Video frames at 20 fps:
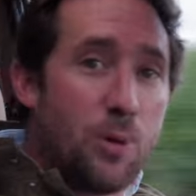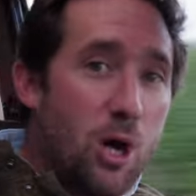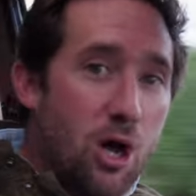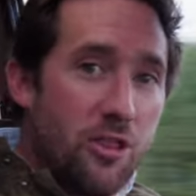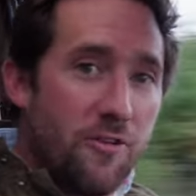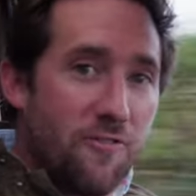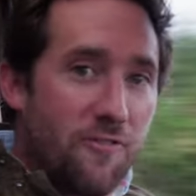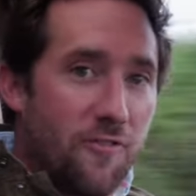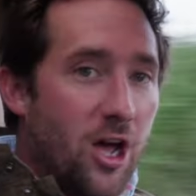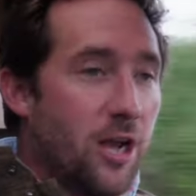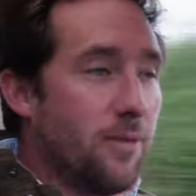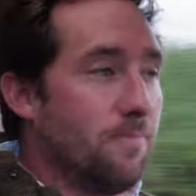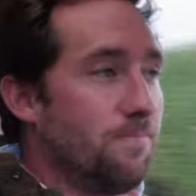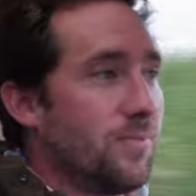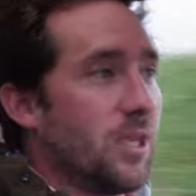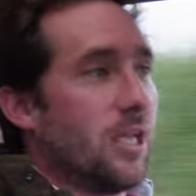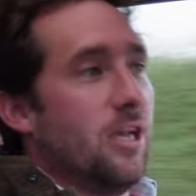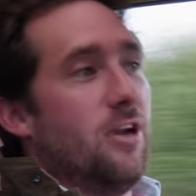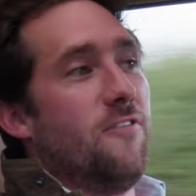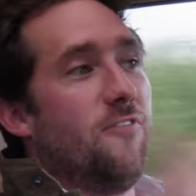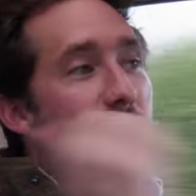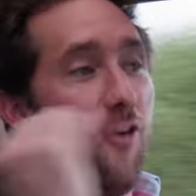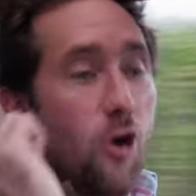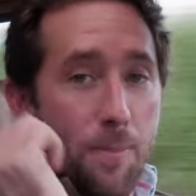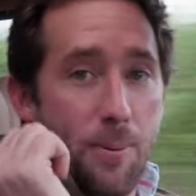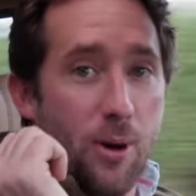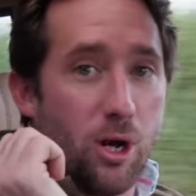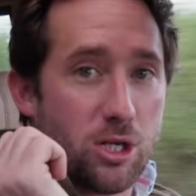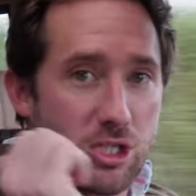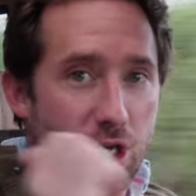pot on the front, four
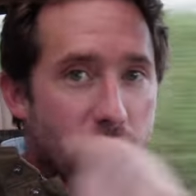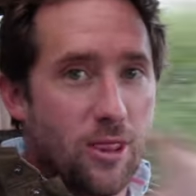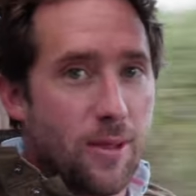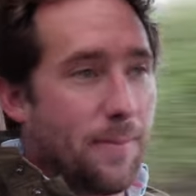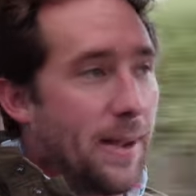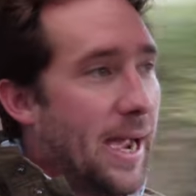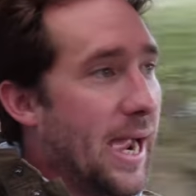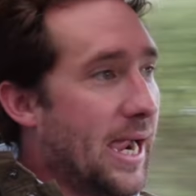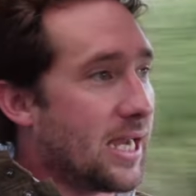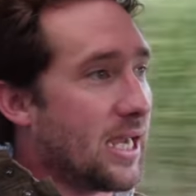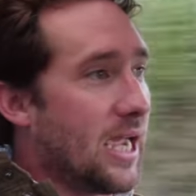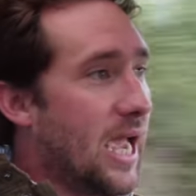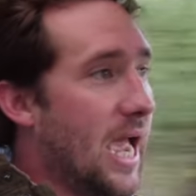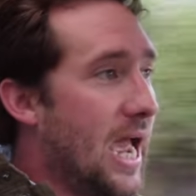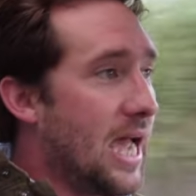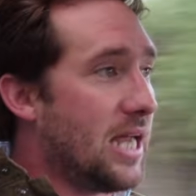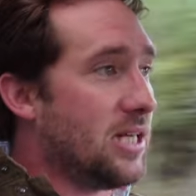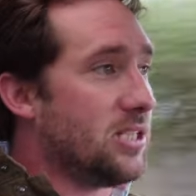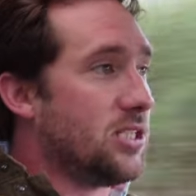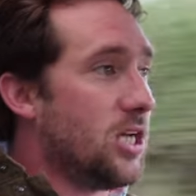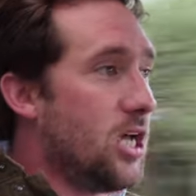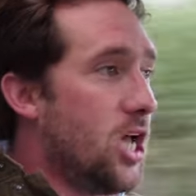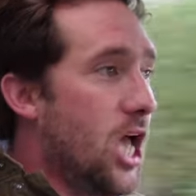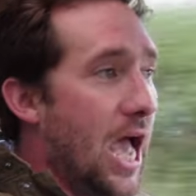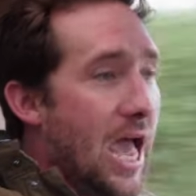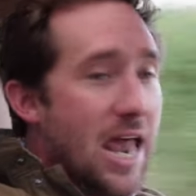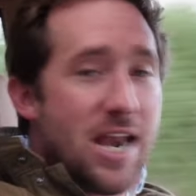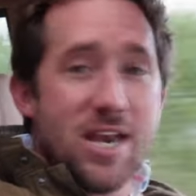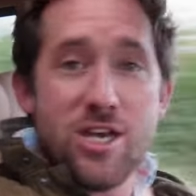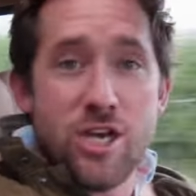pot on the back, and
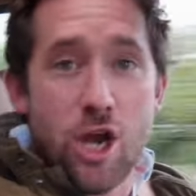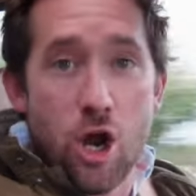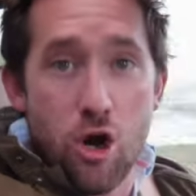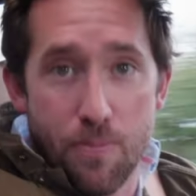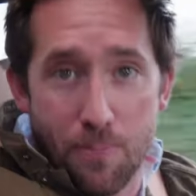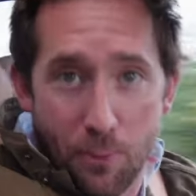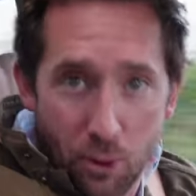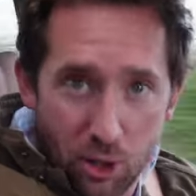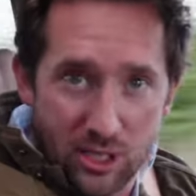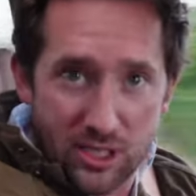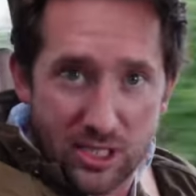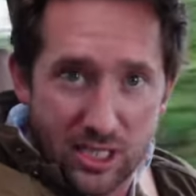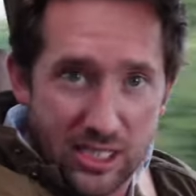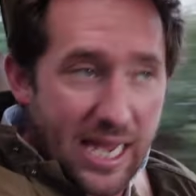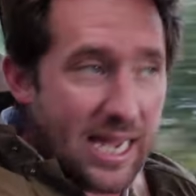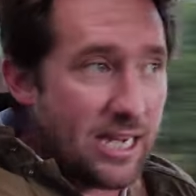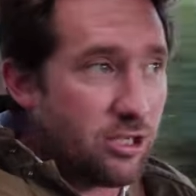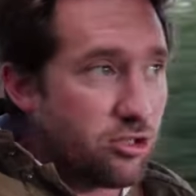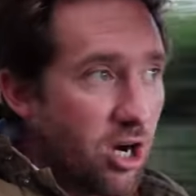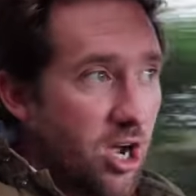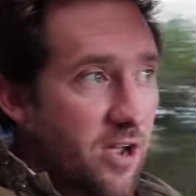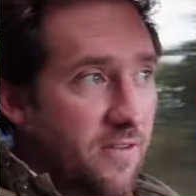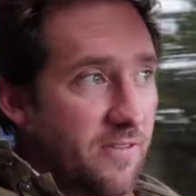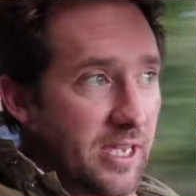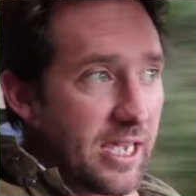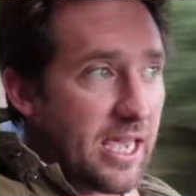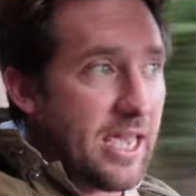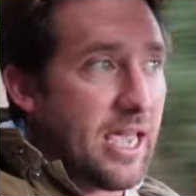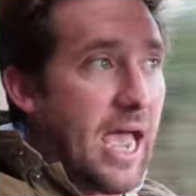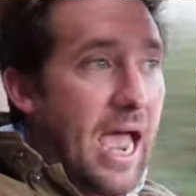at no point today
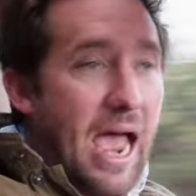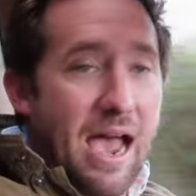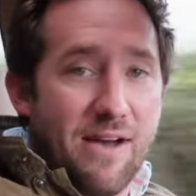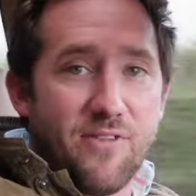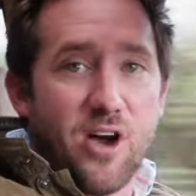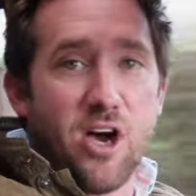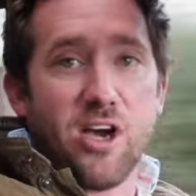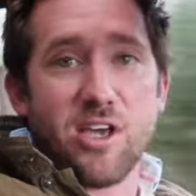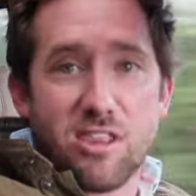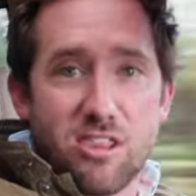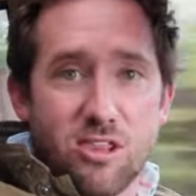driving it have I